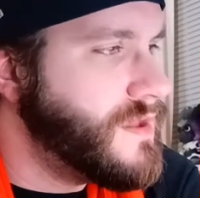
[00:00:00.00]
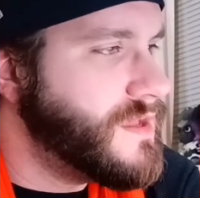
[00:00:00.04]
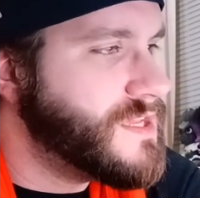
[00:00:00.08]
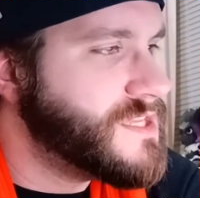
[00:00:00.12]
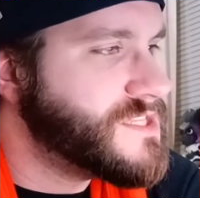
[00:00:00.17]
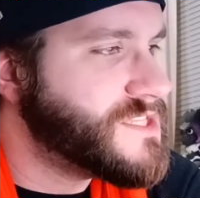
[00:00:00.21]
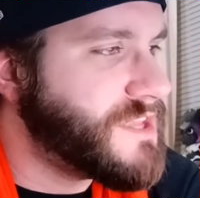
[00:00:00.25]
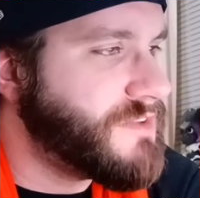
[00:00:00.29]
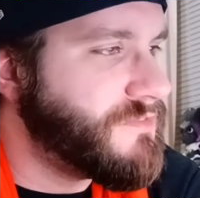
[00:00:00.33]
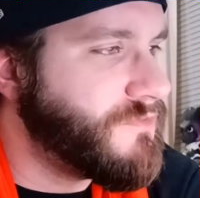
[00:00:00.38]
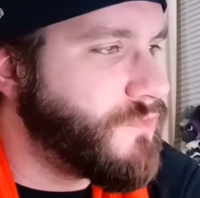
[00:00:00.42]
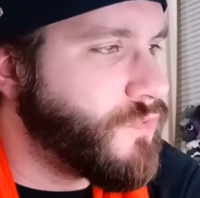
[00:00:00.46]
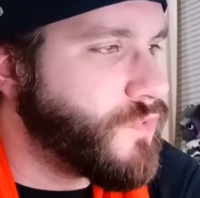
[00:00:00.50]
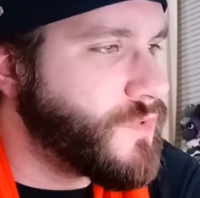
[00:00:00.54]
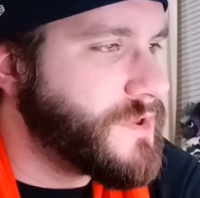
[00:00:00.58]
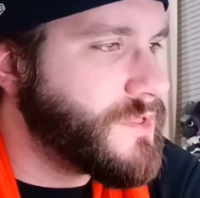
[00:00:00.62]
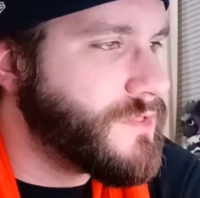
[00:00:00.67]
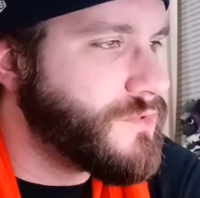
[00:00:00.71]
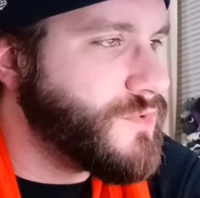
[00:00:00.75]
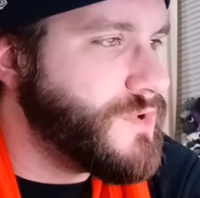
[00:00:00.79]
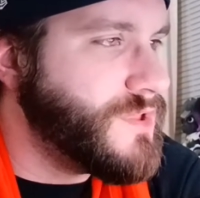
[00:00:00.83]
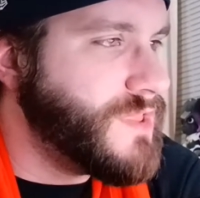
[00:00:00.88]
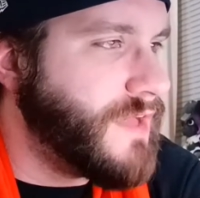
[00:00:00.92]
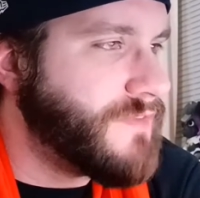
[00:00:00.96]

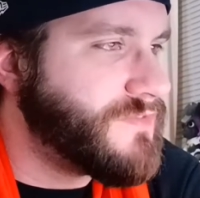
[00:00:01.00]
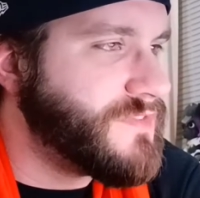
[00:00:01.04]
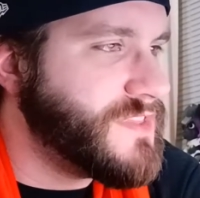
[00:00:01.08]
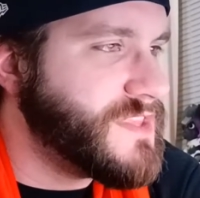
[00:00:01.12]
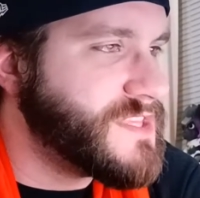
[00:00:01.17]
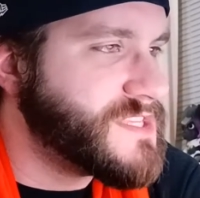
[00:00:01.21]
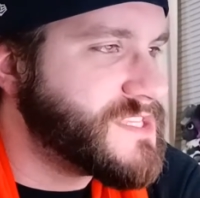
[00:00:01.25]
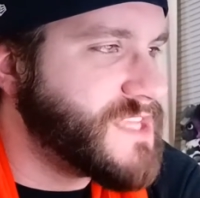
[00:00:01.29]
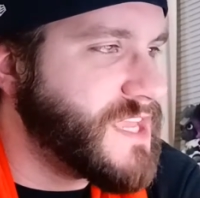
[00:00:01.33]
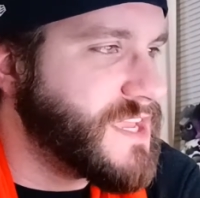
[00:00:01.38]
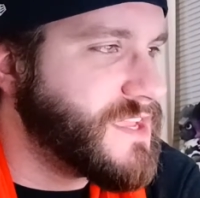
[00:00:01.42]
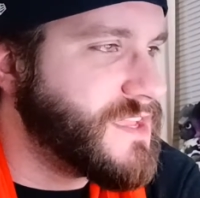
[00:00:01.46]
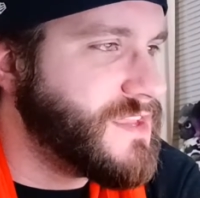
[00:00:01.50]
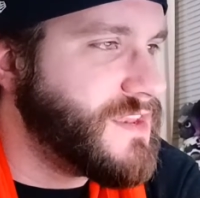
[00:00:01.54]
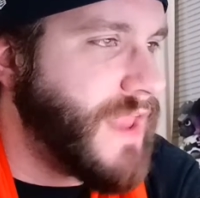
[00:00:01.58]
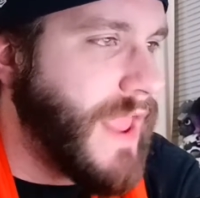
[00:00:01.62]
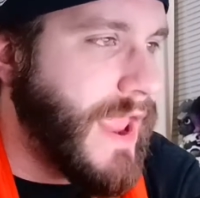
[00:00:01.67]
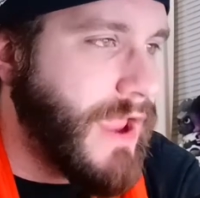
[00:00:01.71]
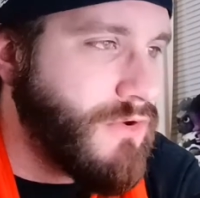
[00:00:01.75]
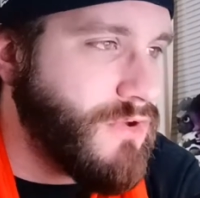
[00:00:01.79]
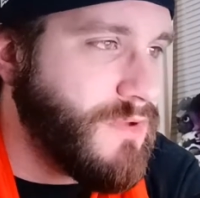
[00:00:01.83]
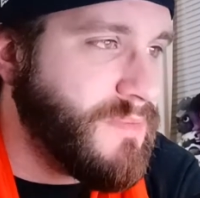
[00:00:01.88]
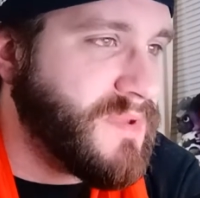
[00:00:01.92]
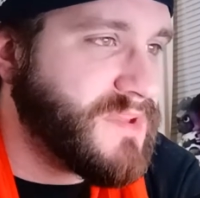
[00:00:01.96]
7:43 left in the second.
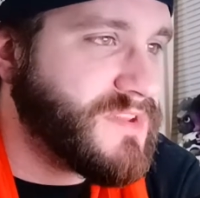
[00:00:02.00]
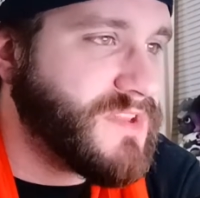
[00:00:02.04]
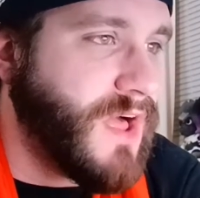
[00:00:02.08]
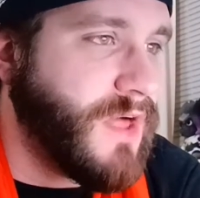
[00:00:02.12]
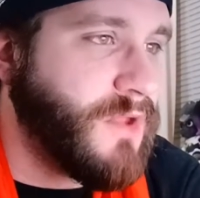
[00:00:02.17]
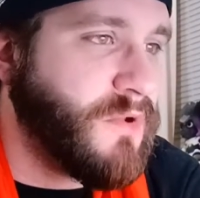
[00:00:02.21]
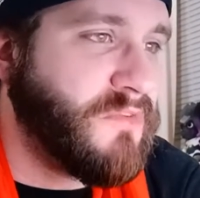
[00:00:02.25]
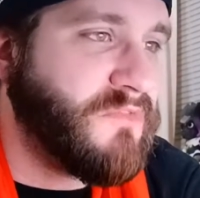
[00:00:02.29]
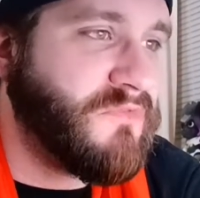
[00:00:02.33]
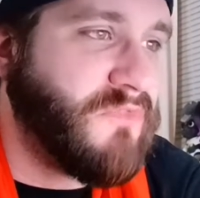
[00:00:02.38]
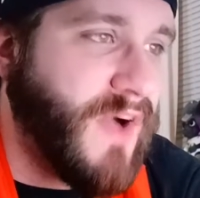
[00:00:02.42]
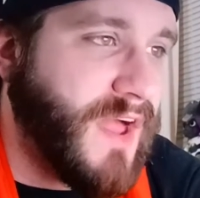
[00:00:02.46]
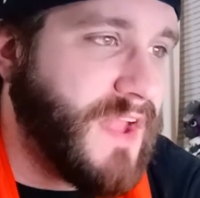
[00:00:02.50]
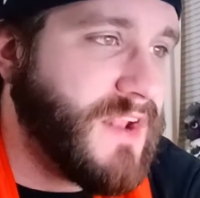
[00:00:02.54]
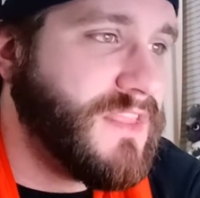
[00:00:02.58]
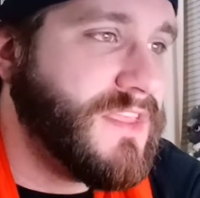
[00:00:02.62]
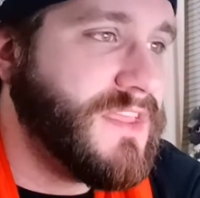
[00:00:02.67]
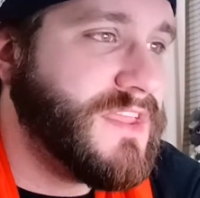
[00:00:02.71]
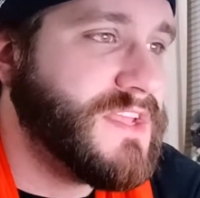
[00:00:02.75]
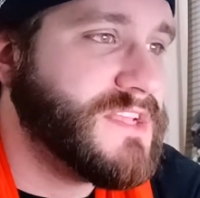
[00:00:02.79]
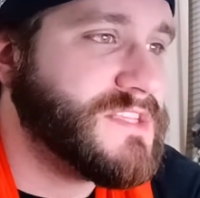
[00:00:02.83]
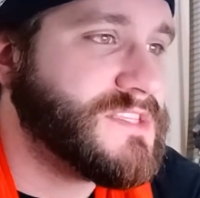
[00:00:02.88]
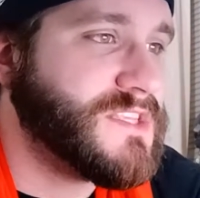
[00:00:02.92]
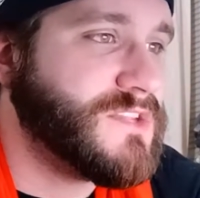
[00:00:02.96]
Ari McDonald finally
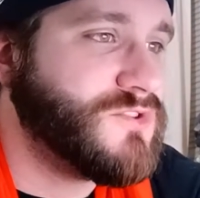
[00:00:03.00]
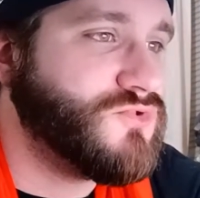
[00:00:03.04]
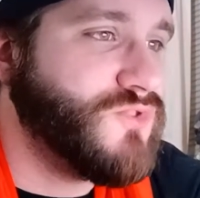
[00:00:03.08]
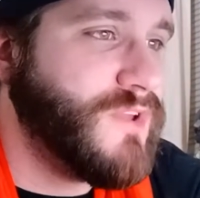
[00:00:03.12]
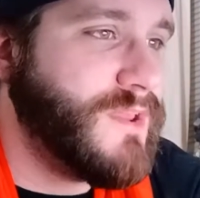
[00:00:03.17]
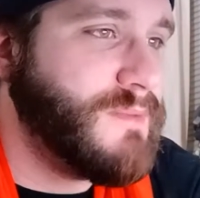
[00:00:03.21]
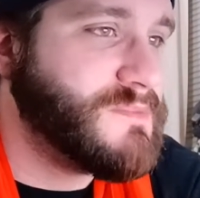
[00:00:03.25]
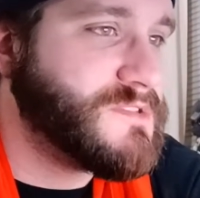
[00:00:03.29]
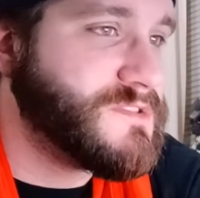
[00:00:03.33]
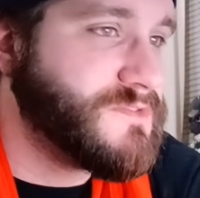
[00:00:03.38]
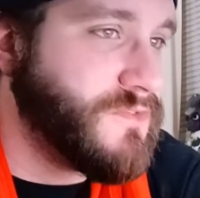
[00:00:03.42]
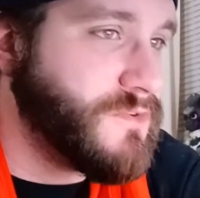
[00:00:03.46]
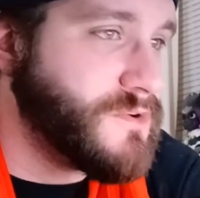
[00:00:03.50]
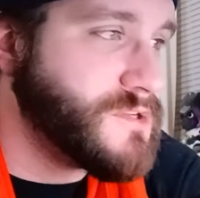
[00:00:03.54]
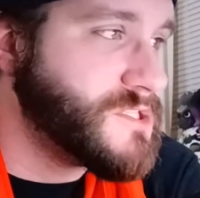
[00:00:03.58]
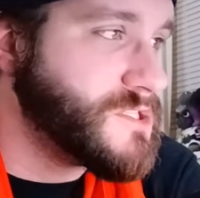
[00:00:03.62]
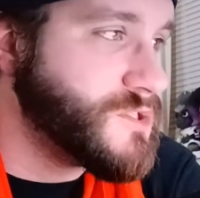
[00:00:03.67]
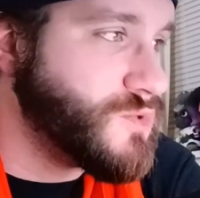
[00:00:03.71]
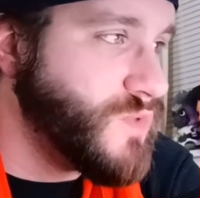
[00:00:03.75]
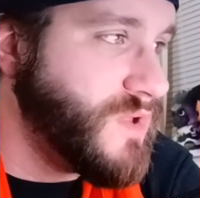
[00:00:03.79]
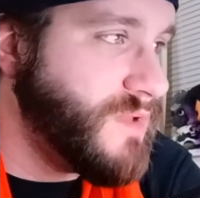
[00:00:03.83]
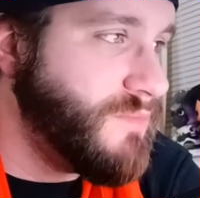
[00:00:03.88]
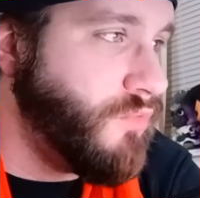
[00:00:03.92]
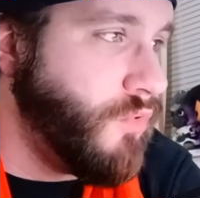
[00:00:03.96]
gets the Dream's first
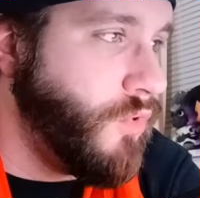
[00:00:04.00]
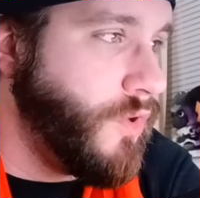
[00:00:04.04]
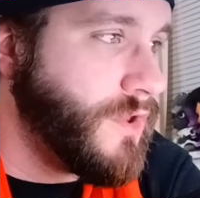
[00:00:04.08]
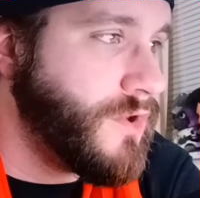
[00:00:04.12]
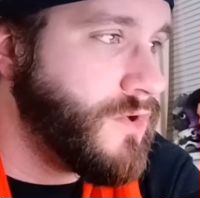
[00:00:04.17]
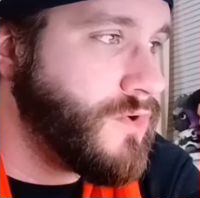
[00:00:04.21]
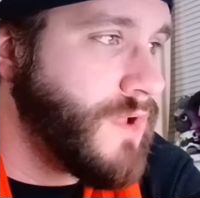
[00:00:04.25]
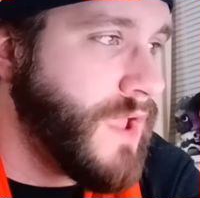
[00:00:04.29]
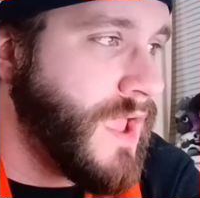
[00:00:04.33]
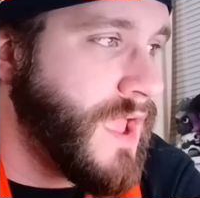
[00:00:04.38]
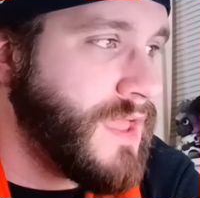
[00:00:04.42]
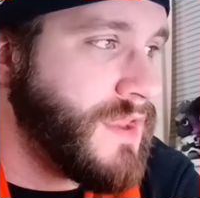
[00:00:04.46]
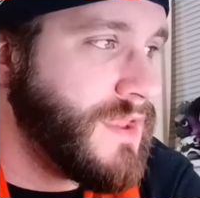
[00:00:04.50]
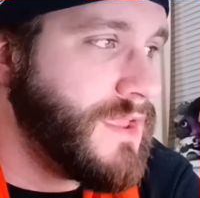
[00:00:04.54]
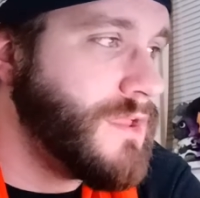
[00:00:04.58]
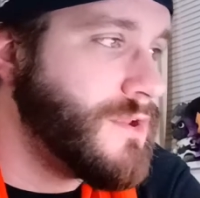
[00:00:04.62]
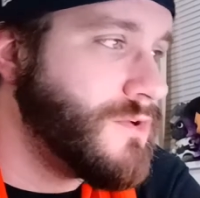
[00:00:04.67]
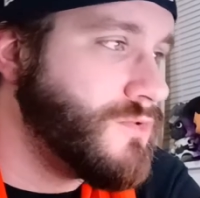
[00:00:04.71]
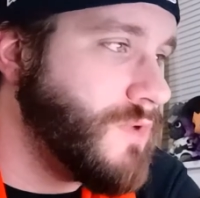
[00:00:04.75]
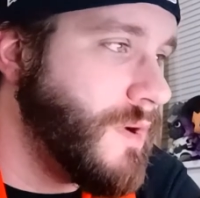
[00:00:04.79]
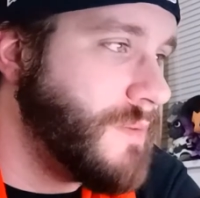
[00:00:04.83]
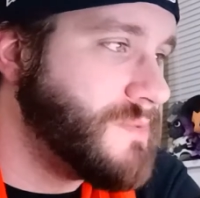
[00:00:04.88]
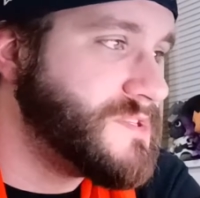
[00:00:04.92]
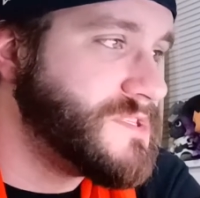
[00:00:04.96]
three-pointer and
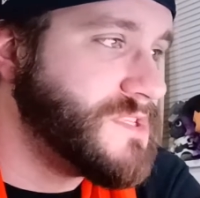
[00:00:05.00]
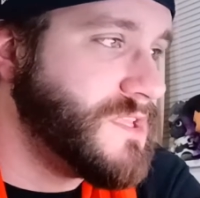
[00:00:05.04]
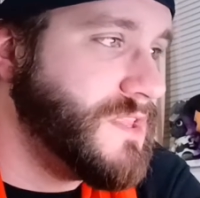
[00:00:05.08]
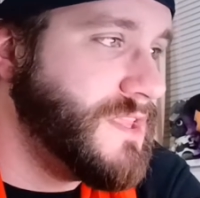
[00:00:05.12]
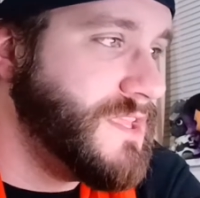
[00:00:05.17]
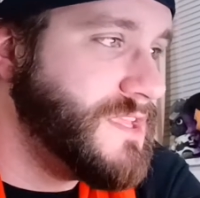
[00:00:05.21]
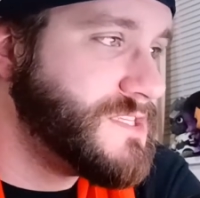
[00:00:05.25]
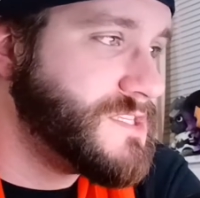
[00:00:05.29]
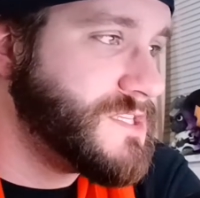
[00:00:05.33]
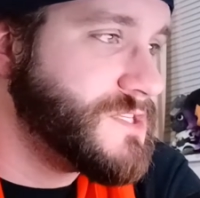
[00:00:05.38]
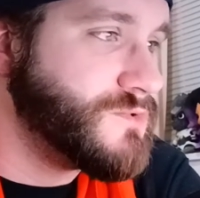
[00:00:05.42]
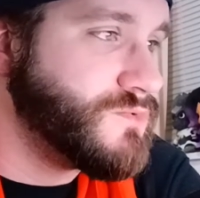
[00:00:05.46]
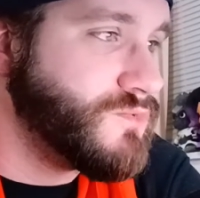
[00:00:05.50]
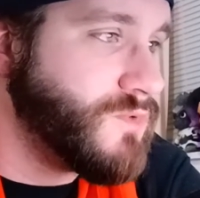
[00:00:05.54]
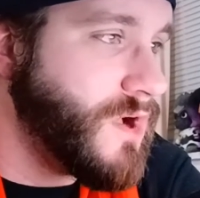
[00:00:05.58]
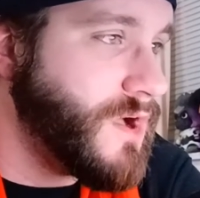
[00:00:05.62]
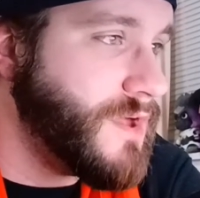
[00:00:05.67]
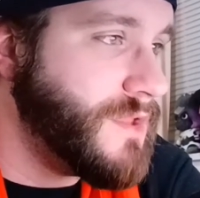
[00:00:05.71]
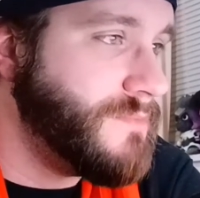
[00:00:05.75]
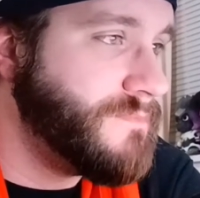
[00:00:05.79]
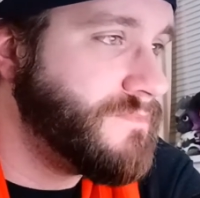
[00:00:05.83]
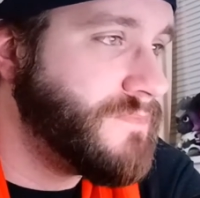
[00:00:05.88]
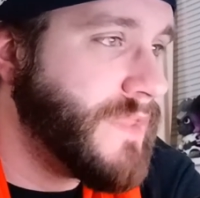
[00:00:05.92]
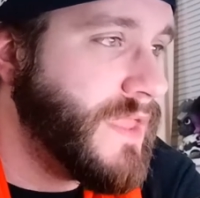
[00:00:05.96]
interrupts the Lynx's
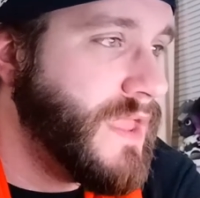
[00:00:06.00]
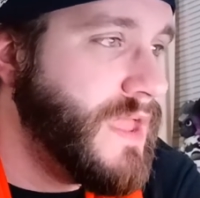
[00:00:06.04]
run.